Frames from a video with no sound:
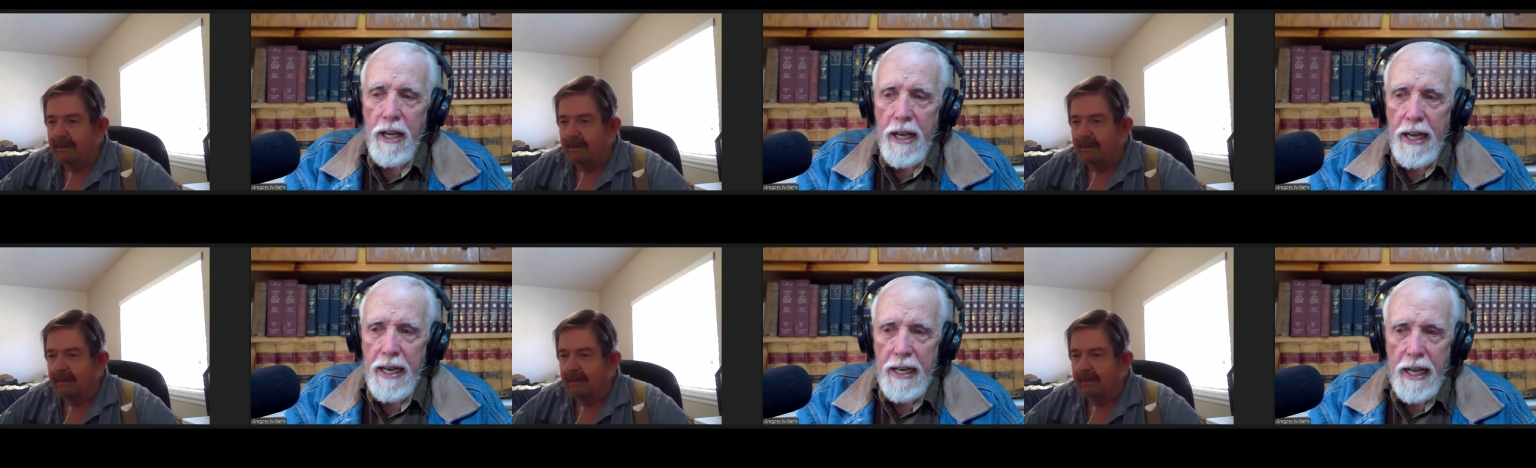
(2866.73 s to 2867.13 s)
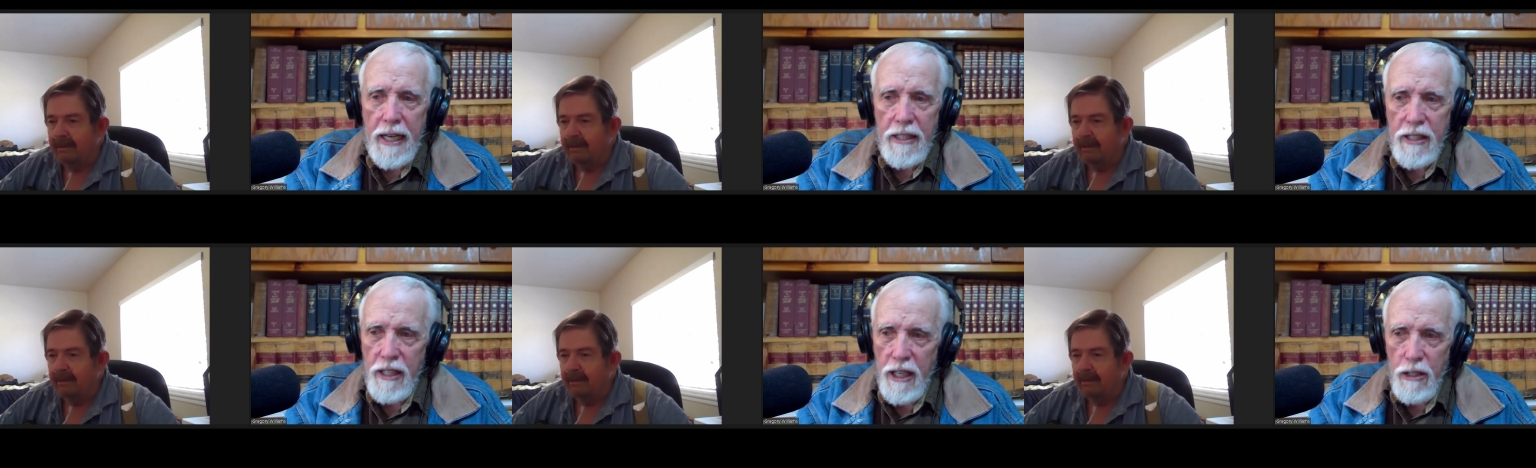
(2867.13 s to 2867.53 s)
Speaker 1: And I
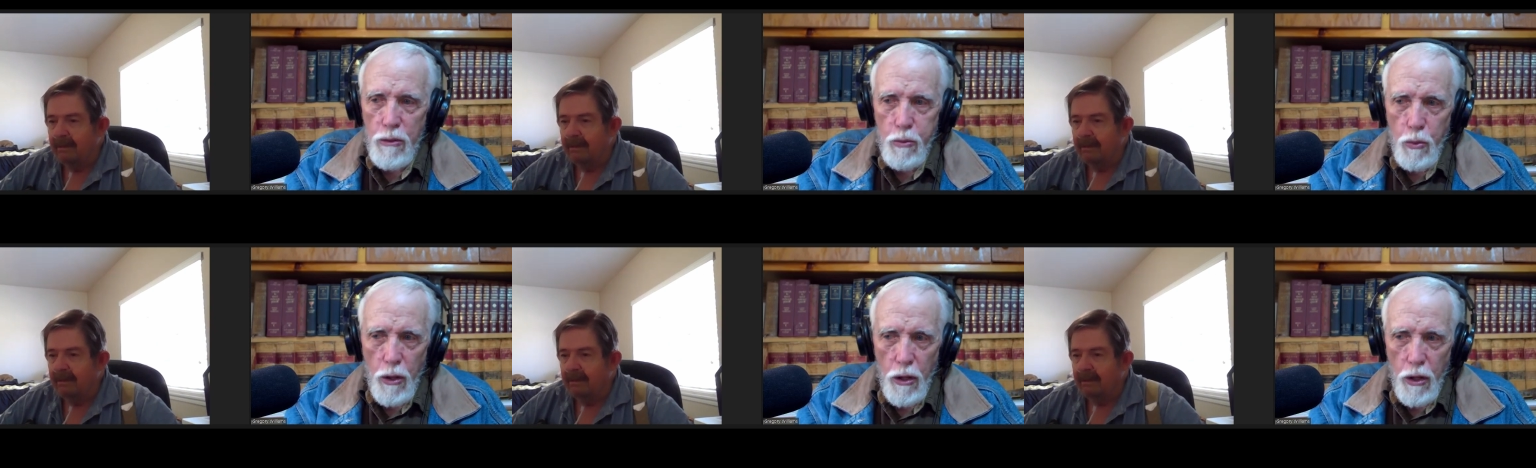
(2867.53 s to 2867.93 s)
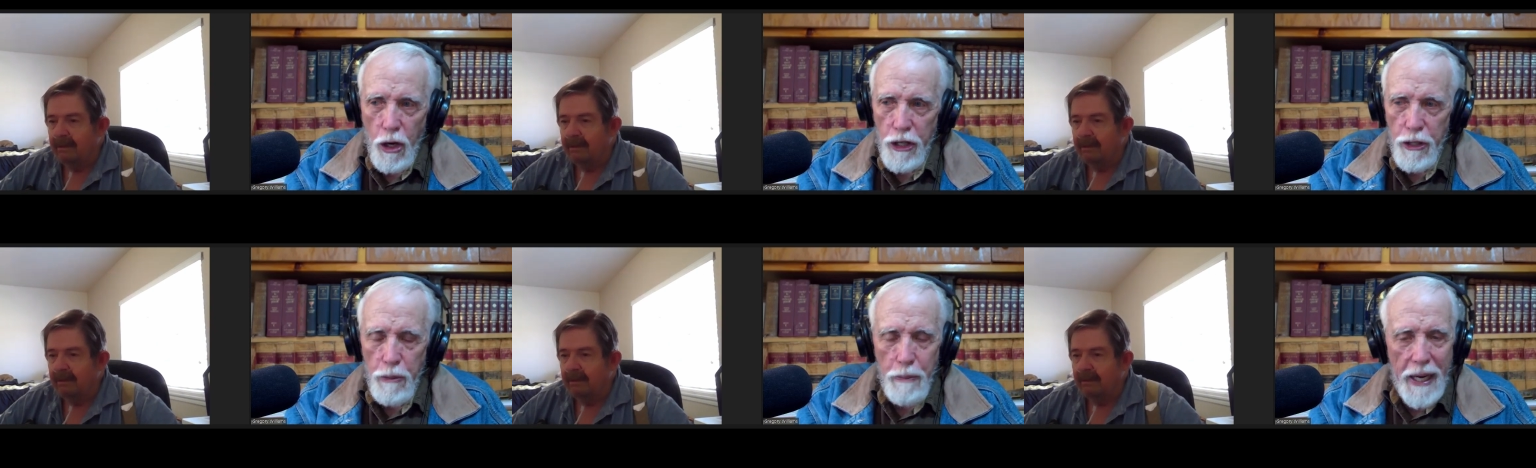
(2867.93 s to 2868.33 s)
says, Well, are
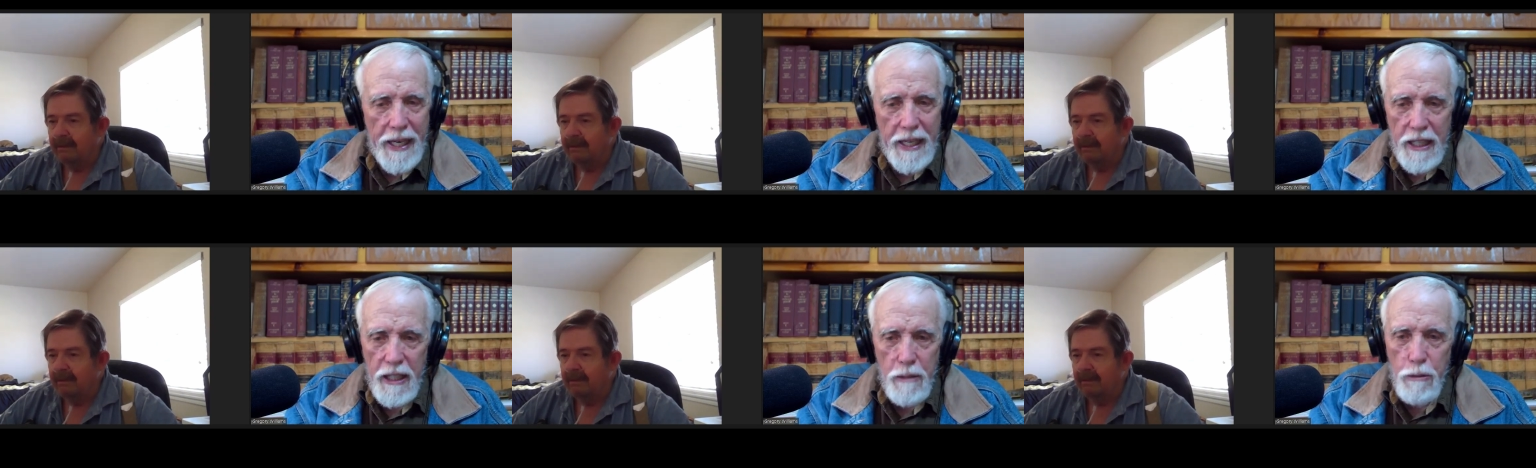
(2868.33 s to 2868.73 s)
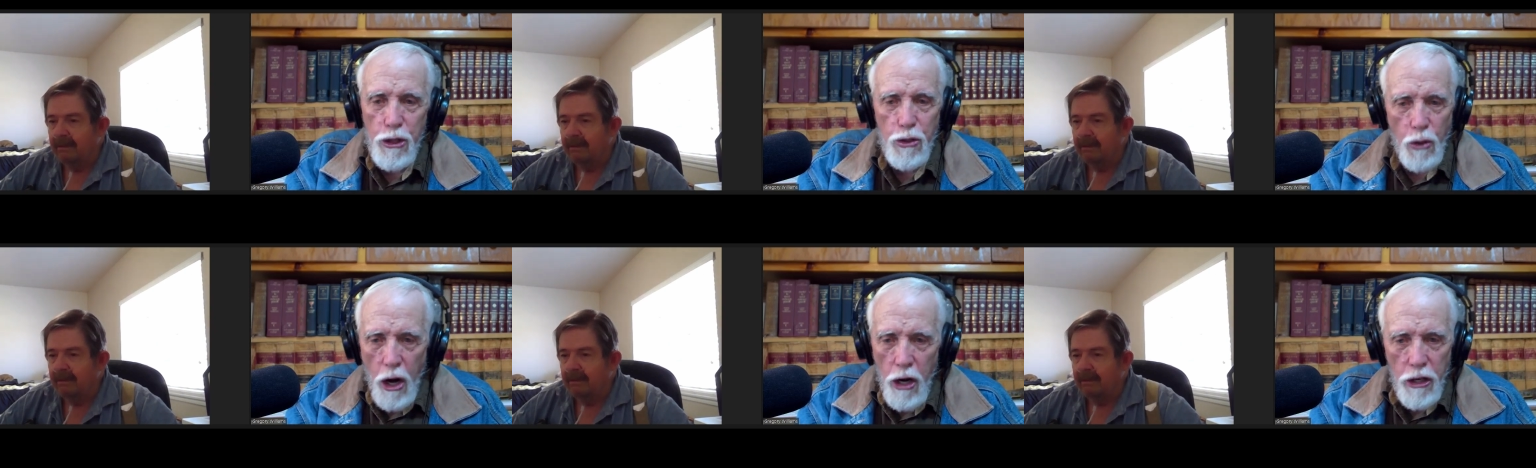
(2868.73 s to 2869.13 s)
you making them
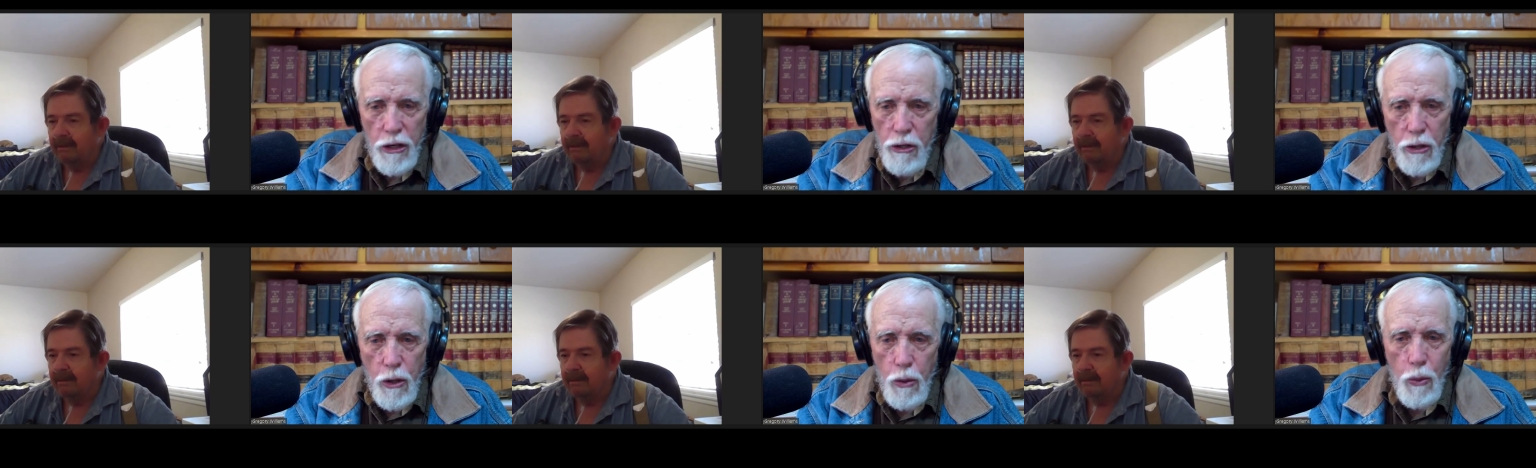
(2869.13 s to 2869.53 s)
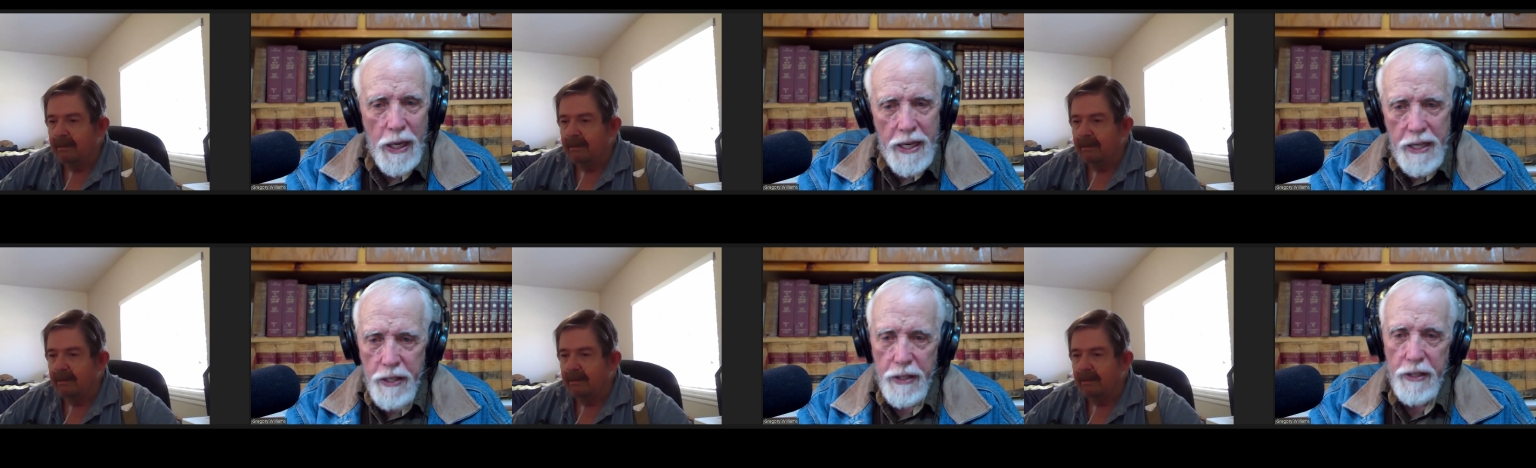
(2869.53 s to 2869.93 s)
stronger or
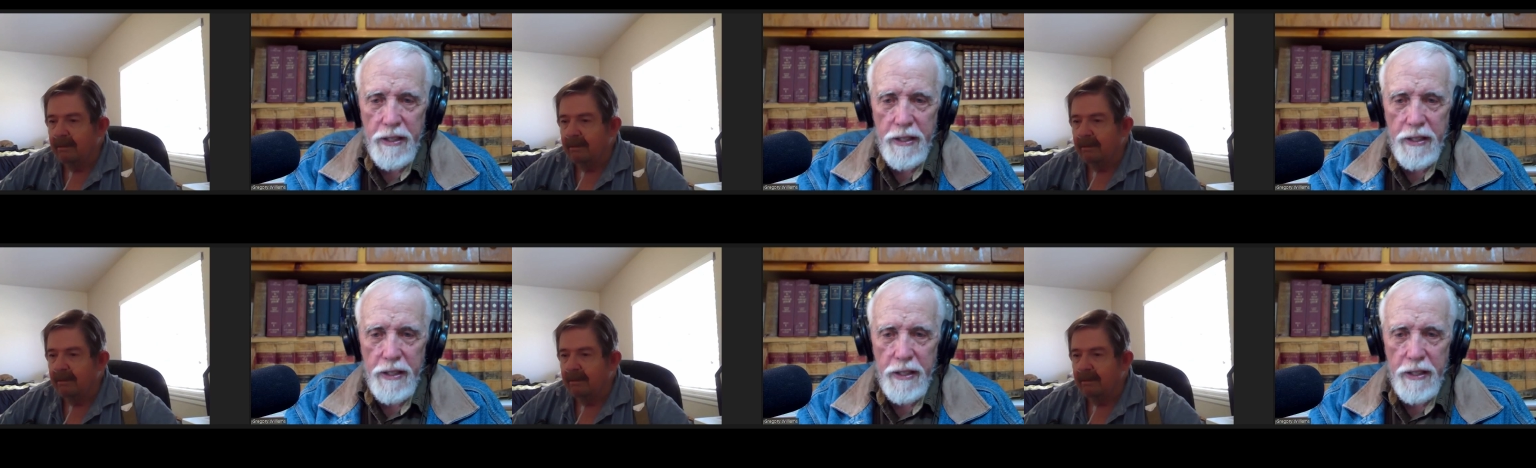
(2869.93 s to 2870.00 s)
weaker?